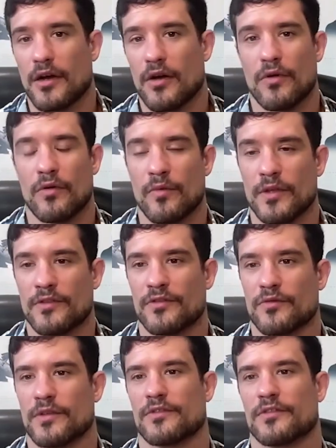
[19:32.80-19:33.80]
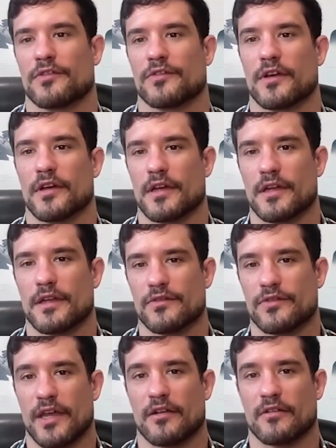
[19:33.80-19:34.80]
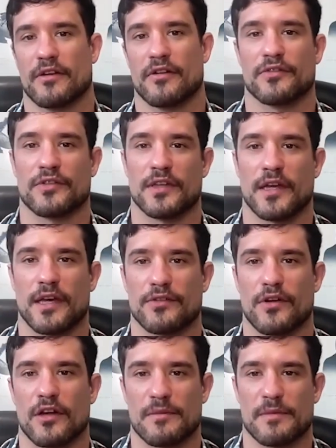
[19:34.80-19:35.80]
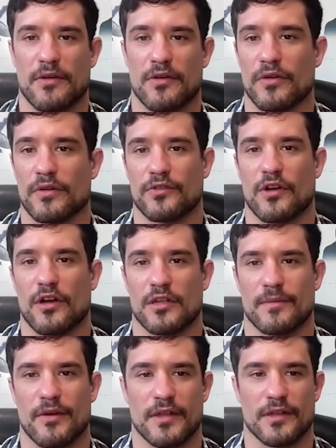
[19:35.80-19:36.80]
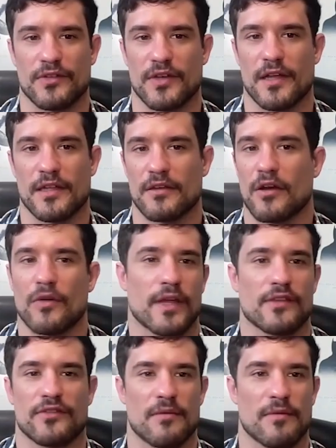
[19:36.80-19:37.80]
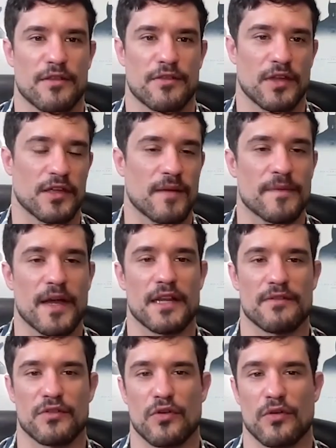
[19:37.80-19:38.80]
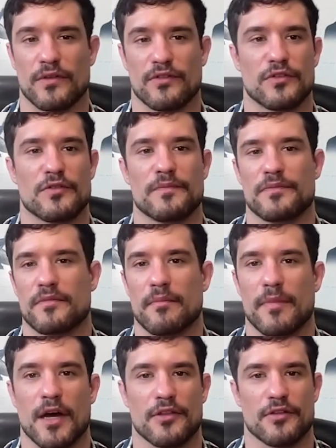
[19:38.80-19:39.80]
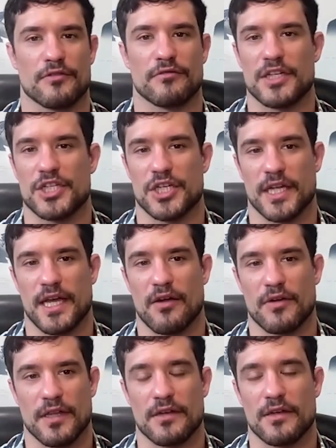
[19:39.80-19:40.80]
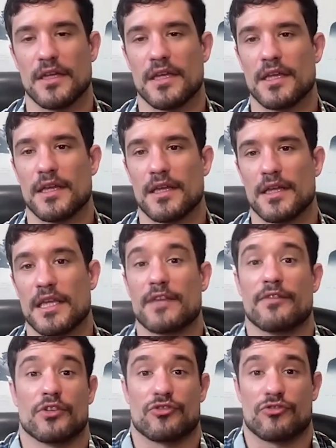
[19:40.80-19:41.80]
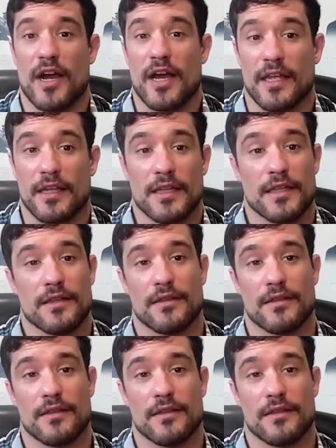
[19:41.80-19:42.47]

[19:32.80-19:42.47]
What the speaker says: Oh, well, what's this Daniel Erichsen guy talking about? Oh, he's talking about anxiety. Oh, that's not my thing. I'm not even going to bother reaching out and even trying